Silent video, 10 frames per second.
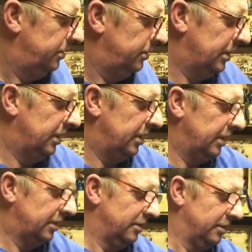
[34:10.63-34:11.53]
As in like
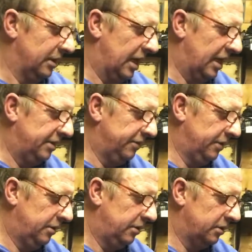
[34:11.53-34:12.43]
live?
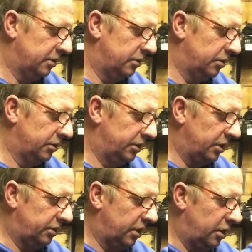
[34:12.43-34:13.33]
Because it sort of
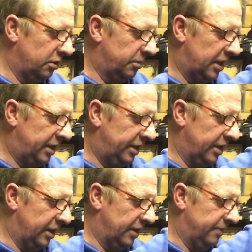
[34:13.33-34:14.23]
shut down on my
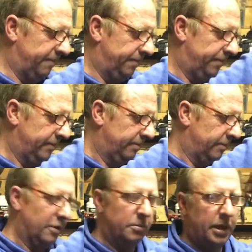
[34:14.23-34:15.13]

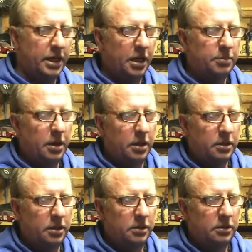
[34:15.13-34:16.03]
iPad.